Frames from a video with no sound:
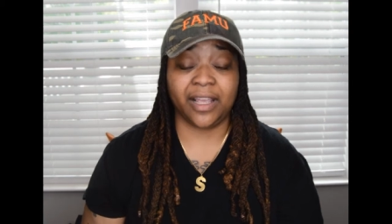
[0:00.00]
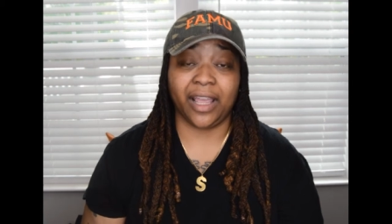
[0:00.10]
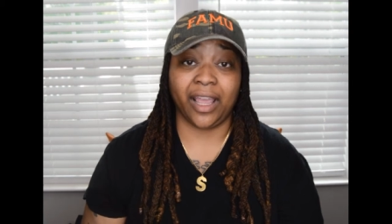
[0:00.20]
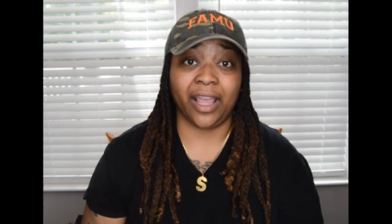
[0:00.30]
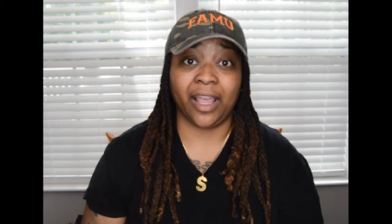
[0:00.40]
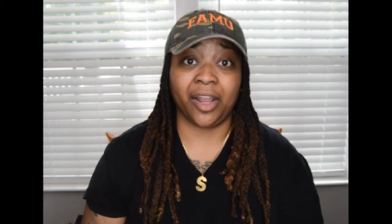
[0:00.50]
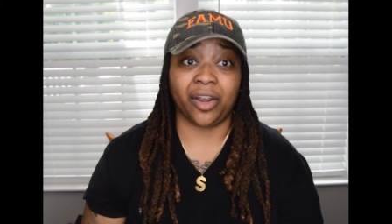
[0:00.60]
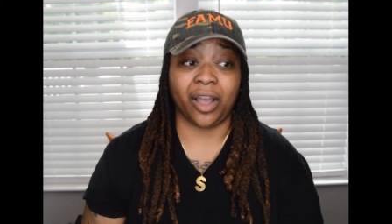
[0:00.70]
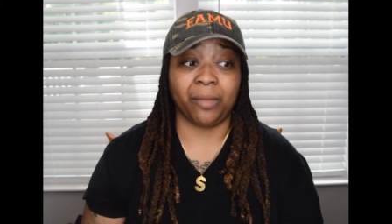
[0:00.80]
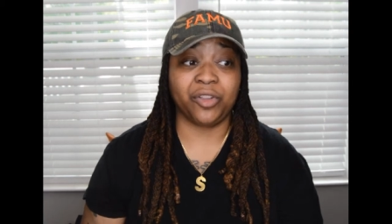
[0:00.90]

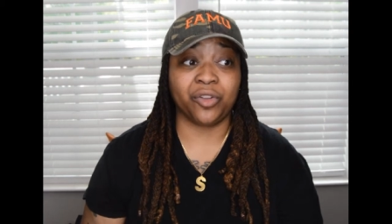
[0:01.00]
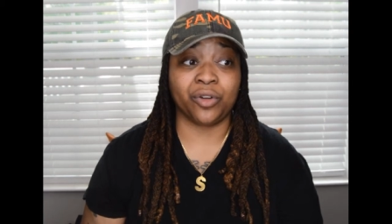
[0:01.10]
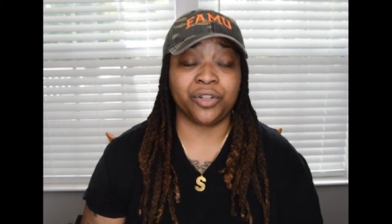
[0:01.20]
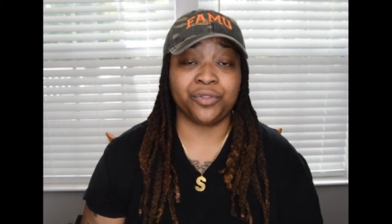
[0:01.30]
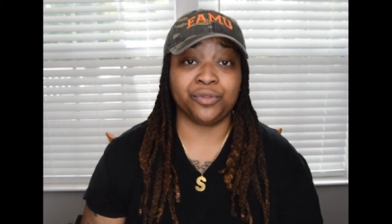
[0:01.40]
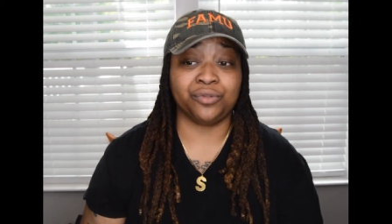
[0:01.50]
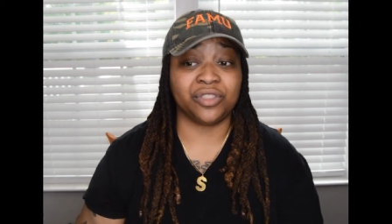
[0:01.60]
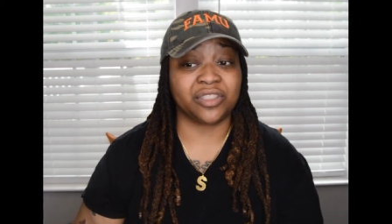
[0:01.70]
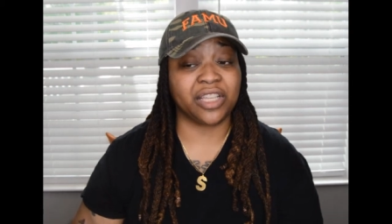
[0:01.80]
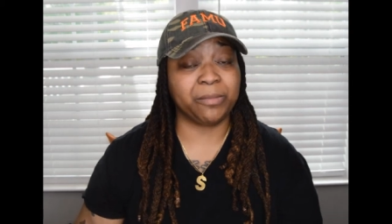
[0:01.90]
and I'm either going to
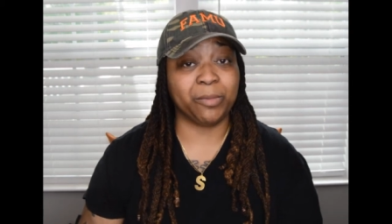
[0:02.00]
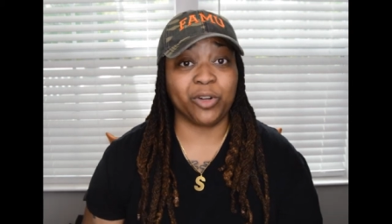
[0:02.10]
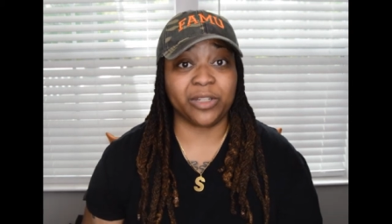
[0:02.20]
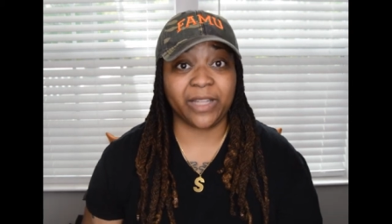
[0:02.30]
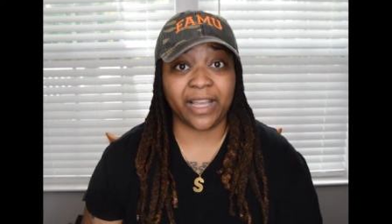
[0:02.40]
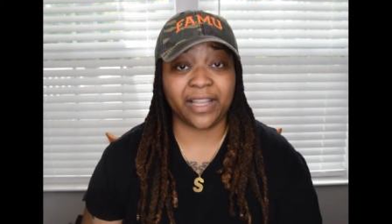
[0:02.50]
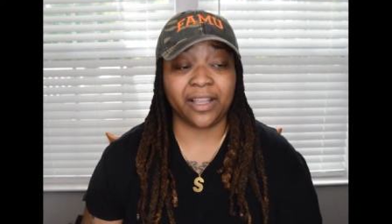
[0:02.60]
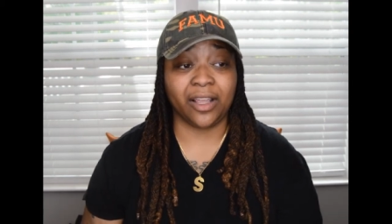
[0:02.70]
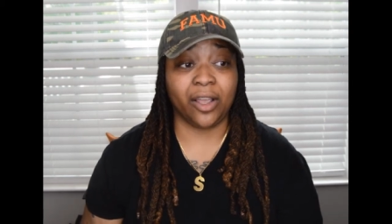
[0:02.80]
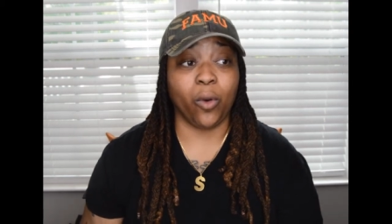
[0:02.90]
just keep them on deck,